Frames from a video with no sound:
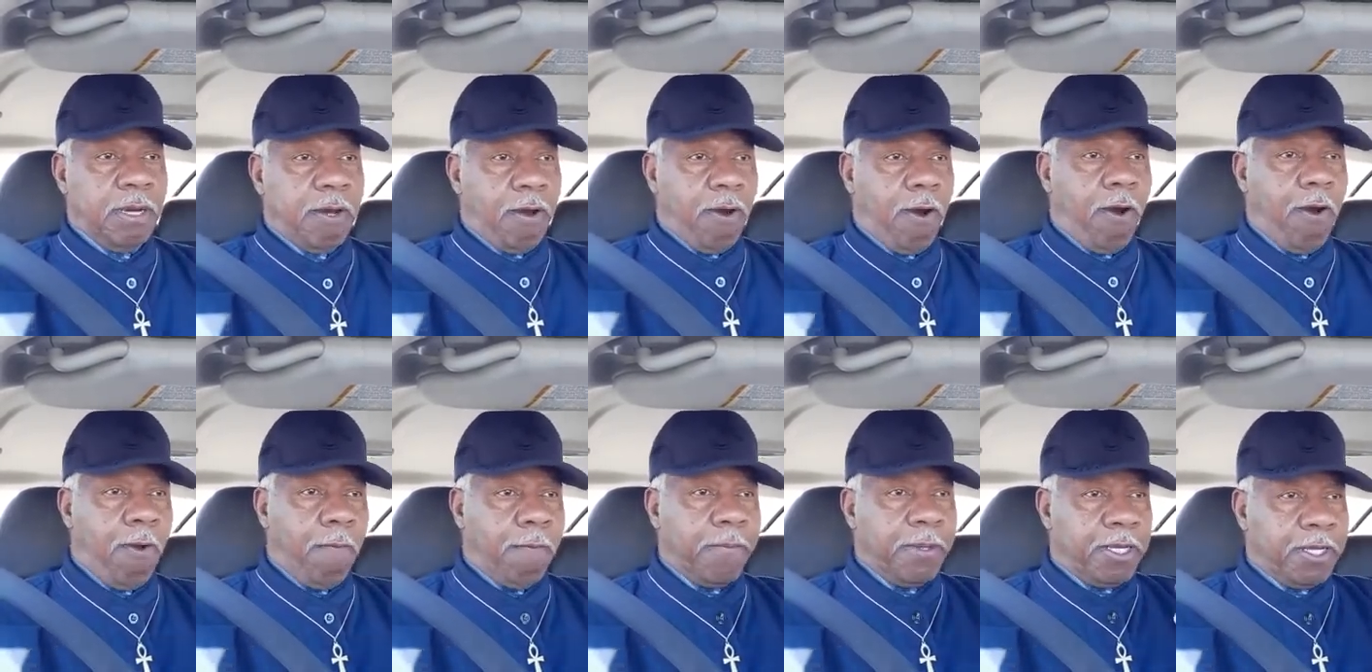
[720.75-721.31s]

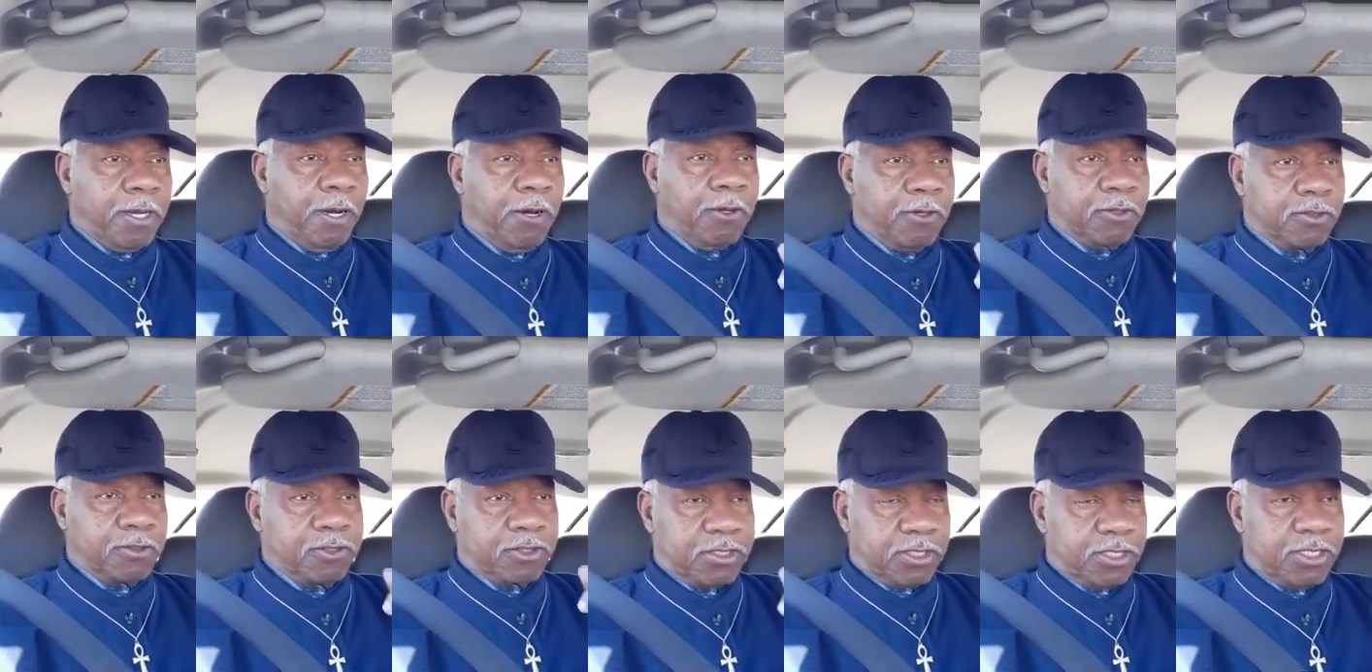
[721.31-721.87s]
all
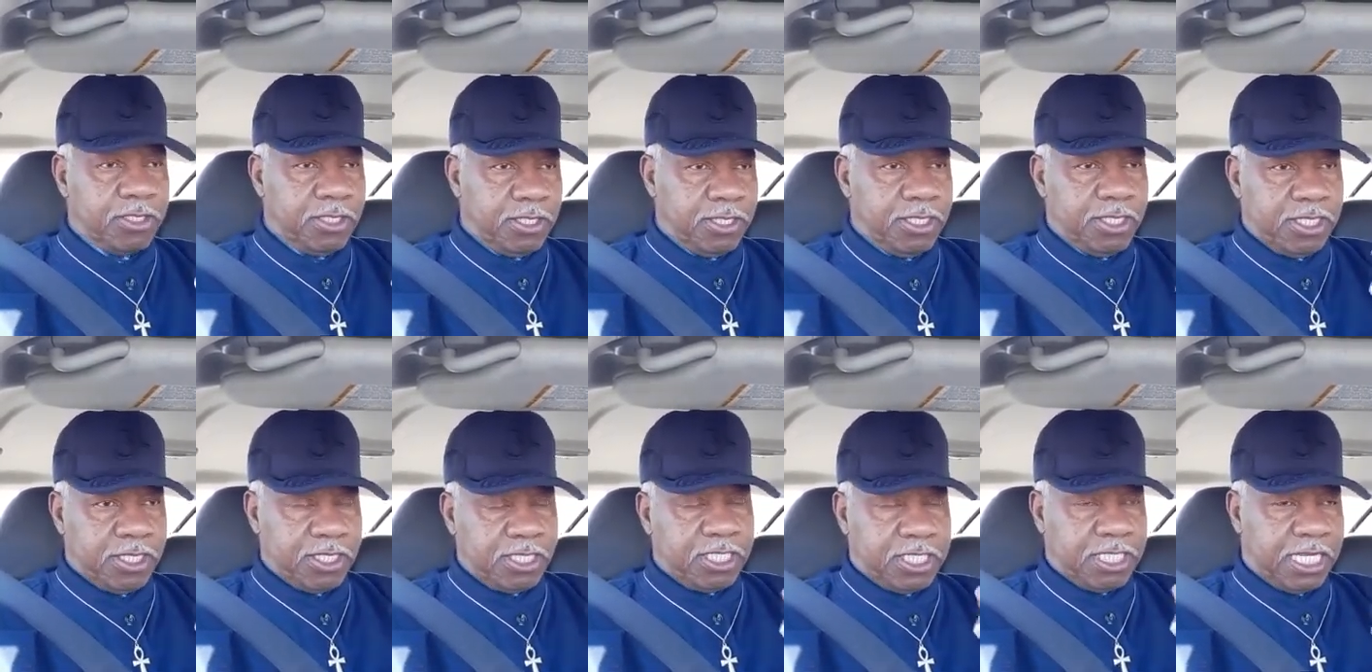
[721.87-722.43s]
because
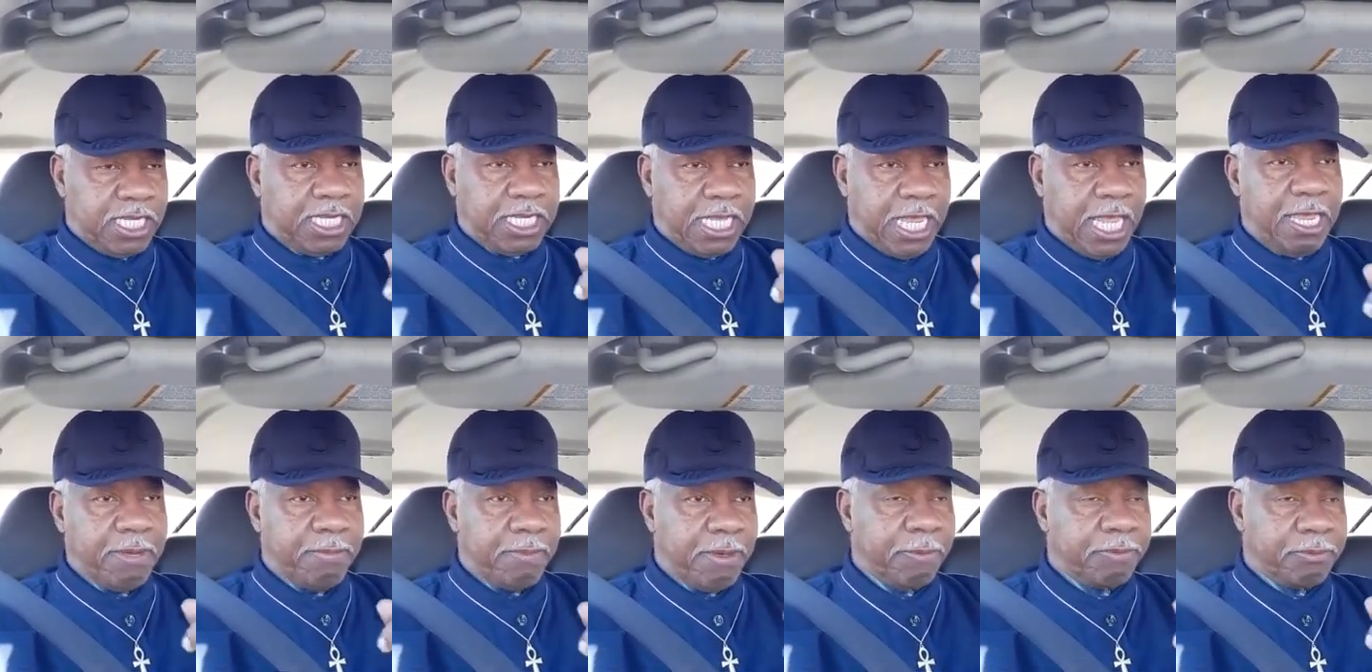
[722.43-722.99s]
she
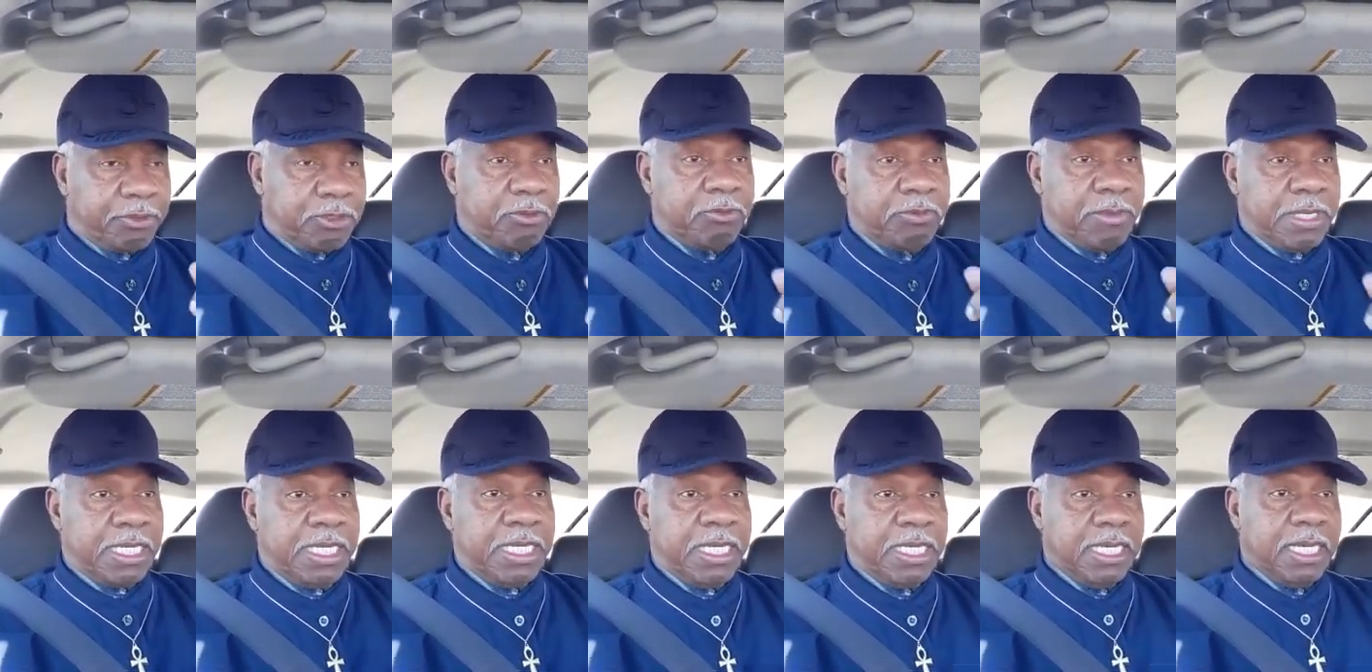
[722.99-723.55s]
came up to me
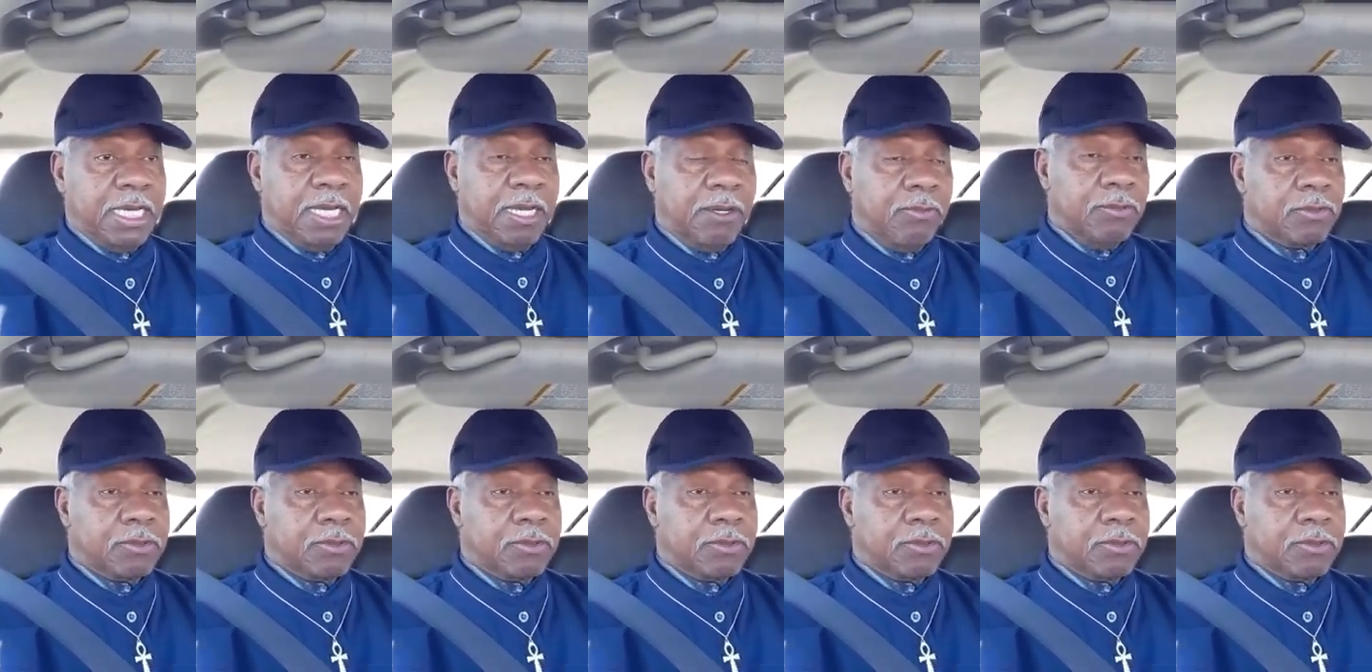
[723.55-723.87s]
and wanted